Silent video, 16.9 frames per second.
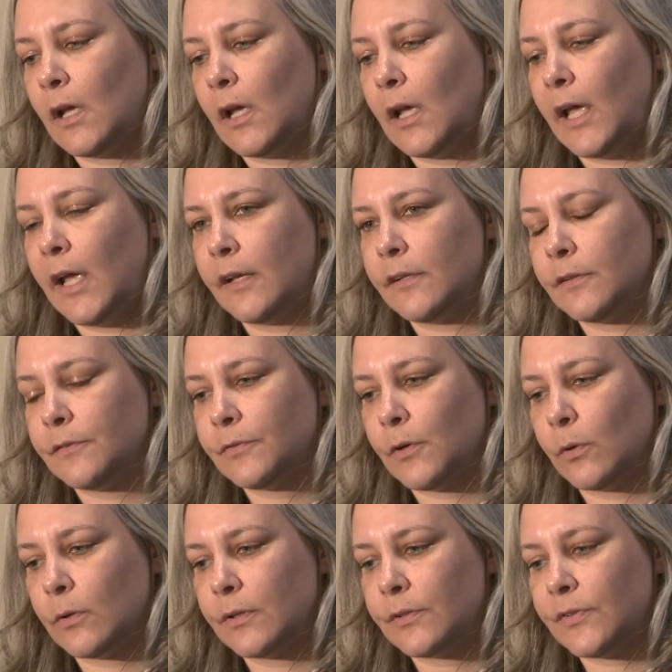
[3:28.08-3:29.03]
And of
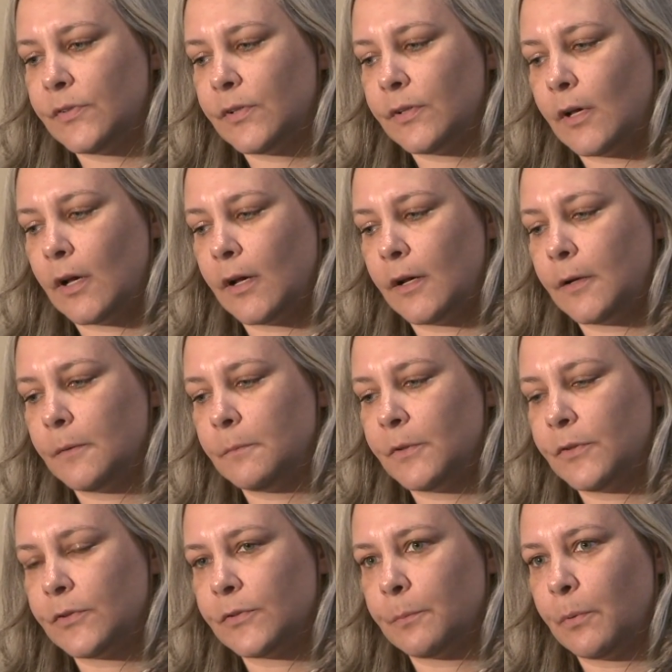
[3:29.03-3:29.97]
course,
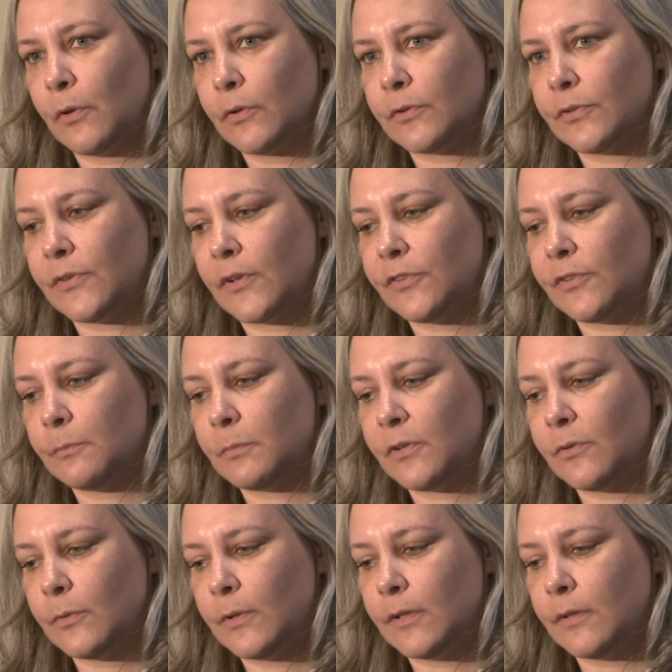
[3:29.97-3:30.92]
there's a polarization
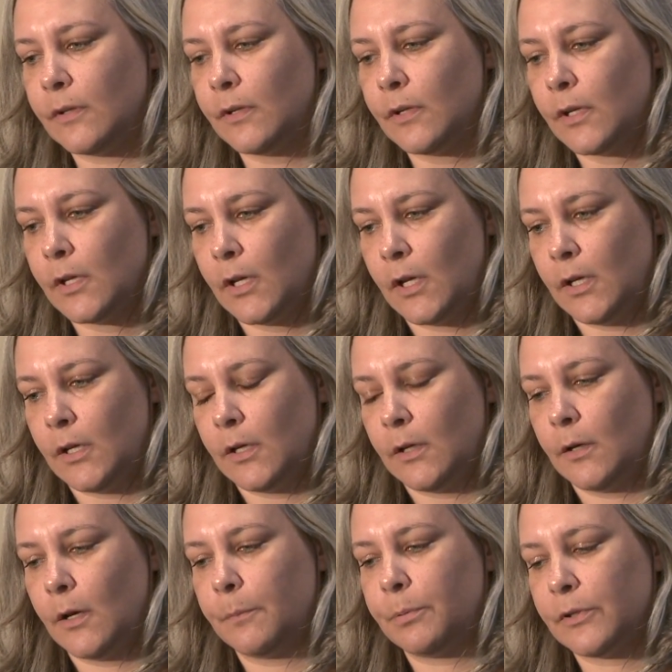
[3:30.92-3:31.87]
between
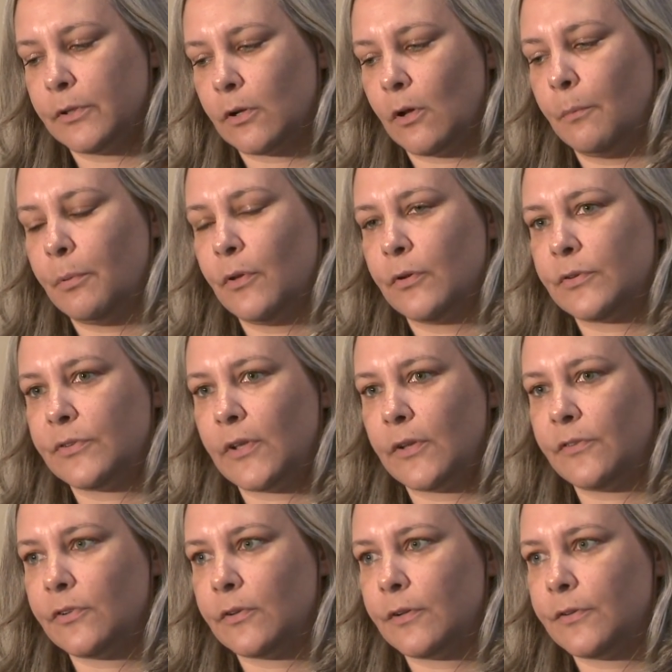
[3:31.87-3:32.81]
political
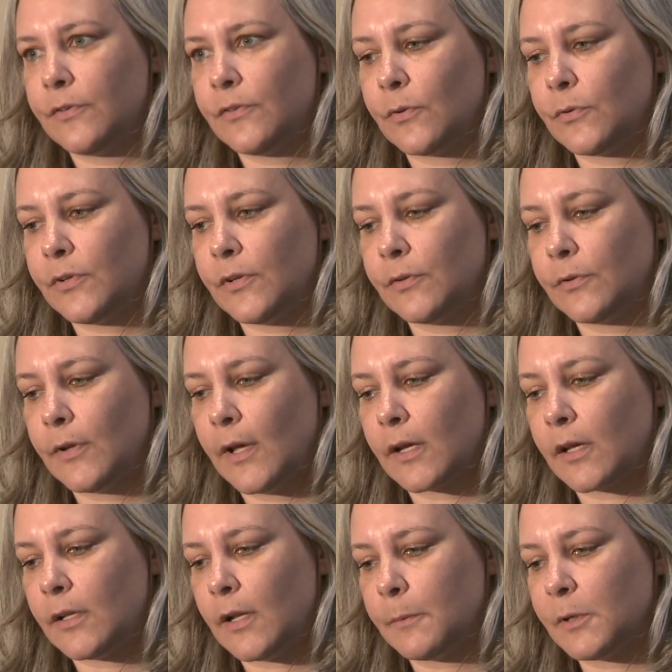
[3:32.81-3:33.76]
polarization and
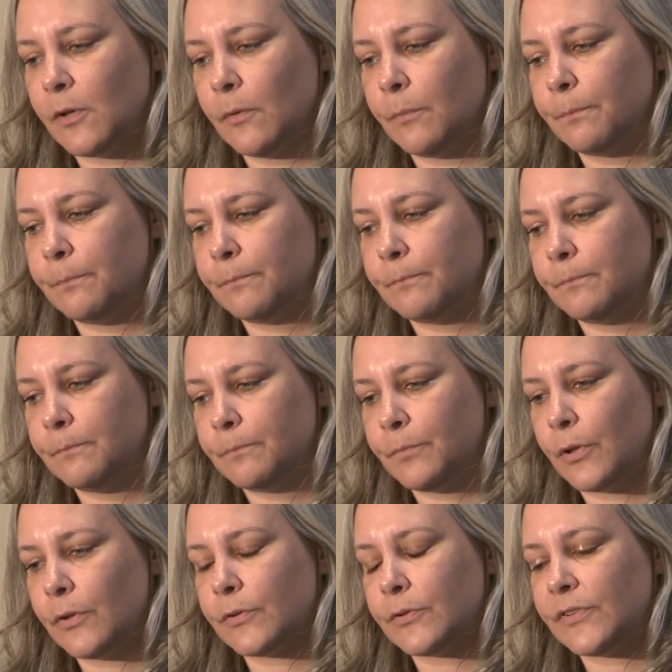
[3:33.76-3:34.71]
socioeconomic
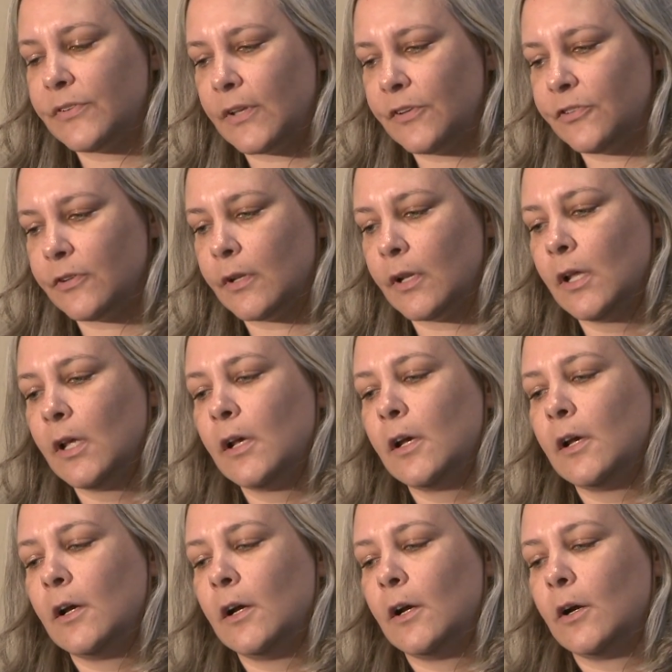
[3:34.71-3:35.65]
polarization,
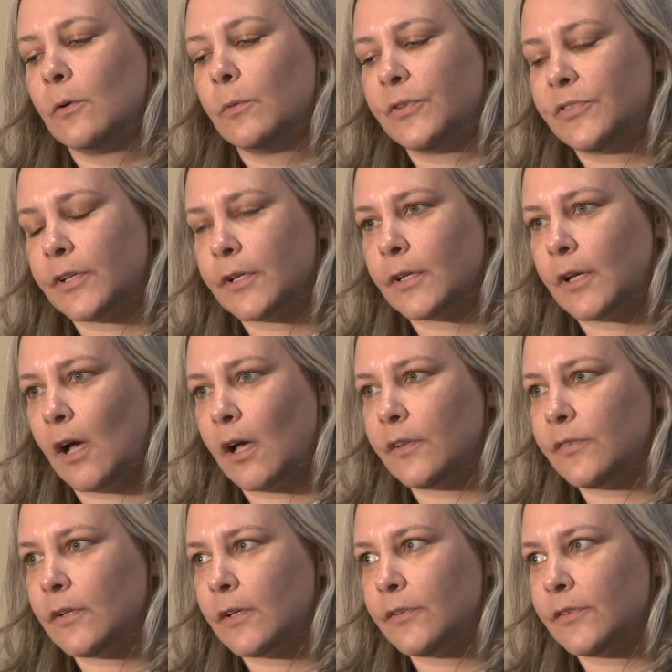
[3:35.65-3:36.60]
which can
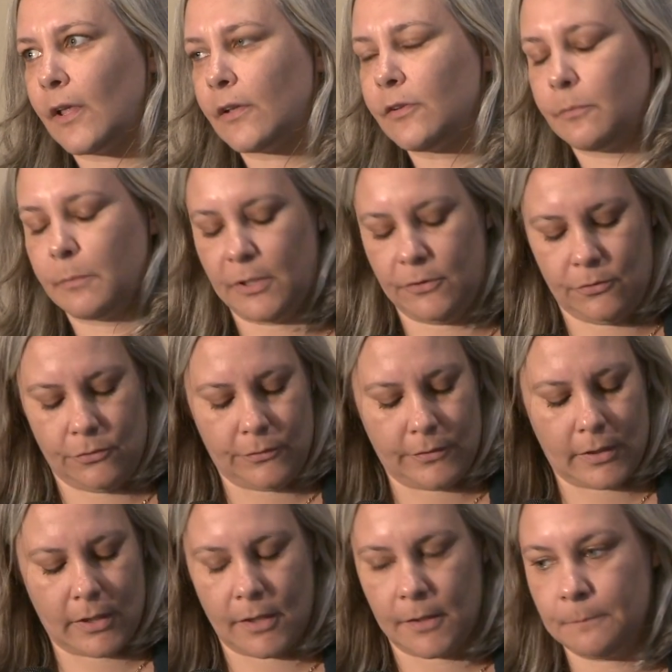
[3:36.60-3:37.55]
cause and exacerbate Truth
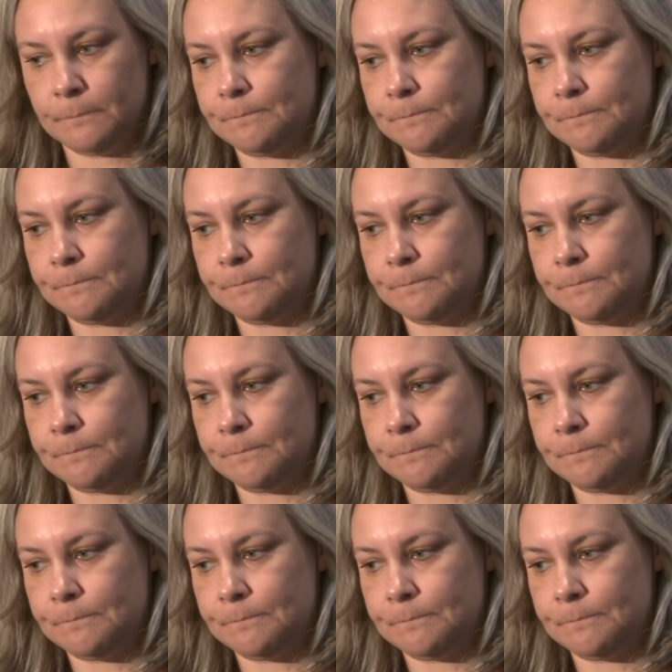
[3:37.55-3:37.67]
Decay.